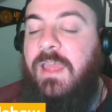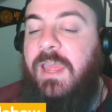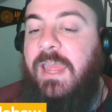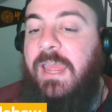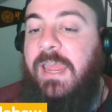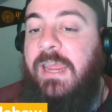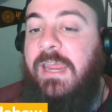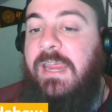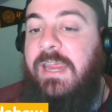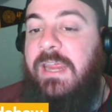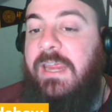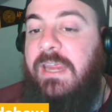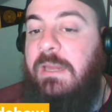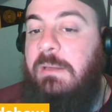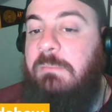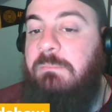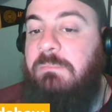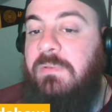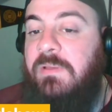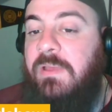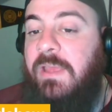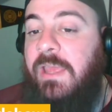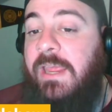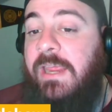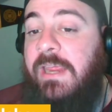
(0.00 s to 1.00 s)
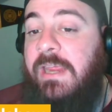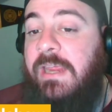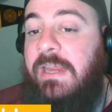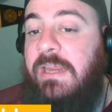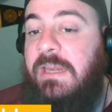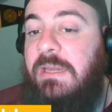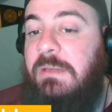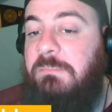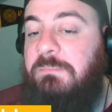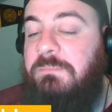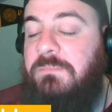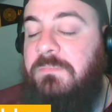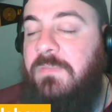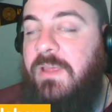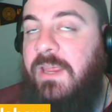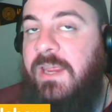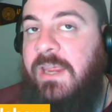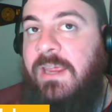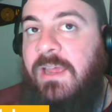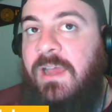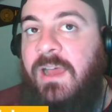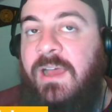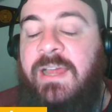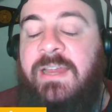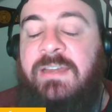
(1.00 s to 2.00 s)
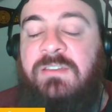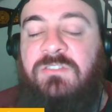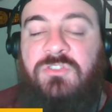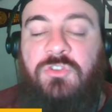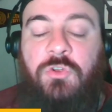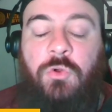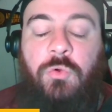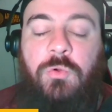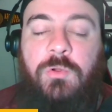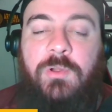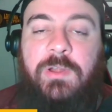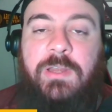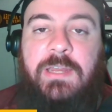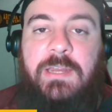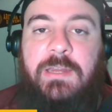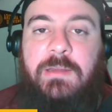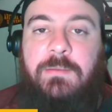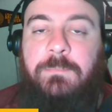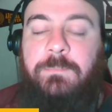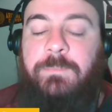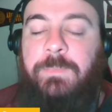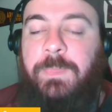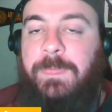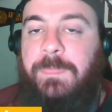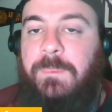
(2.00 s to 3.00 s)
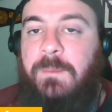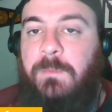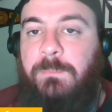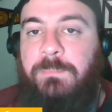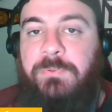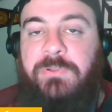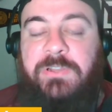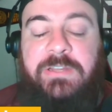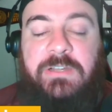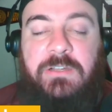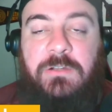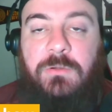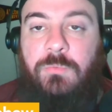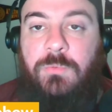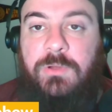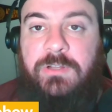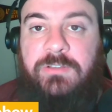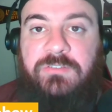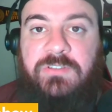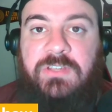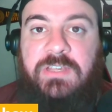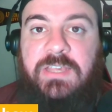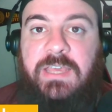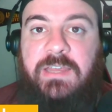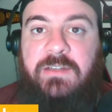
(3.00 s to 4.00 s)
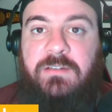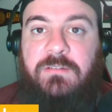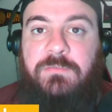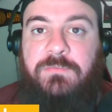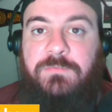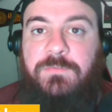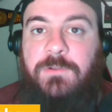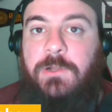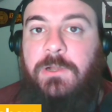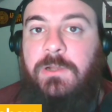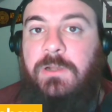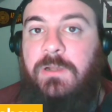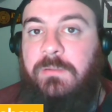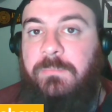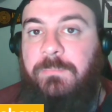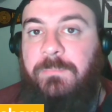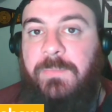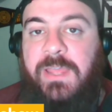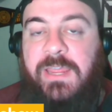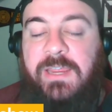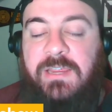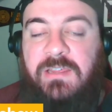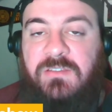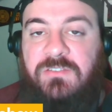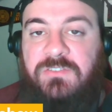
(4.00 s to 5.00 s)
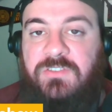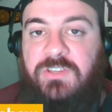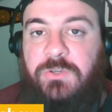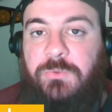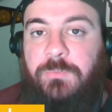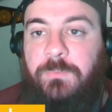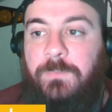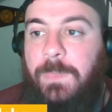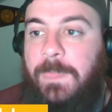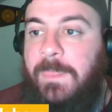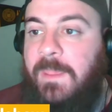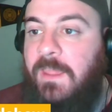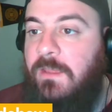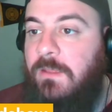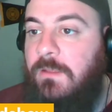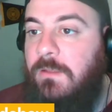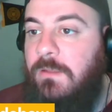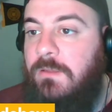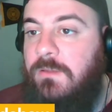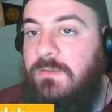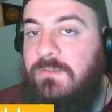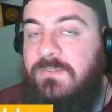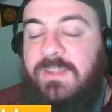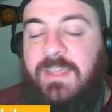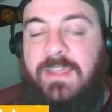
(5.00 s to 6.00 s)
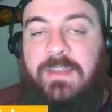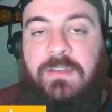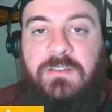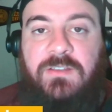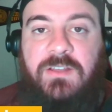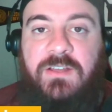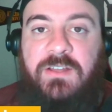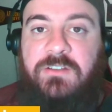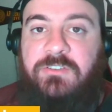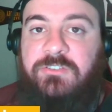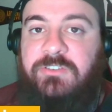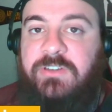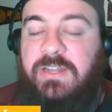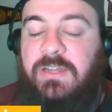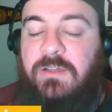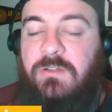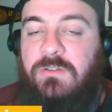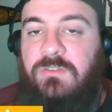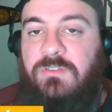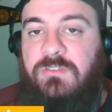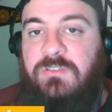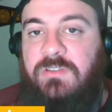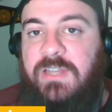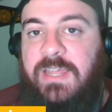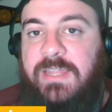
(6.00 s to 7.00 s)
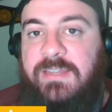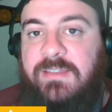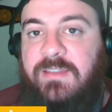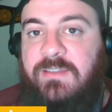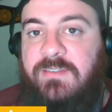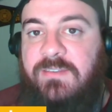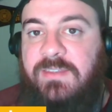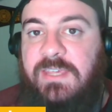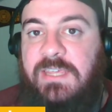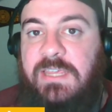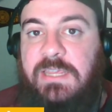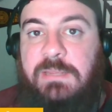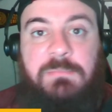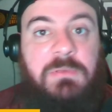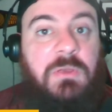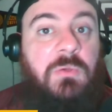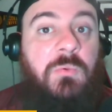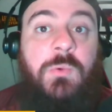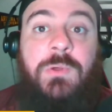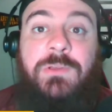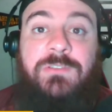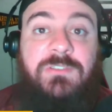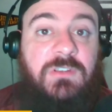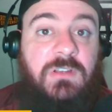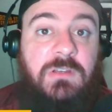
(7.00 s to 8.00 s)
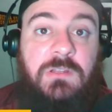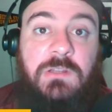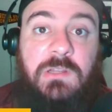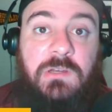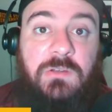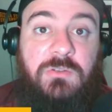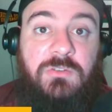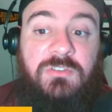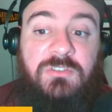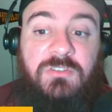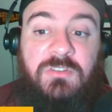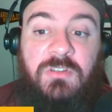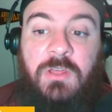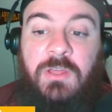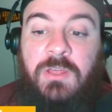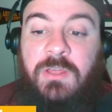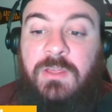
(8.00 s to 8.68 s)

a high-scoring player once again for ASU. 10 touchdowns, led the team. It wasn't close.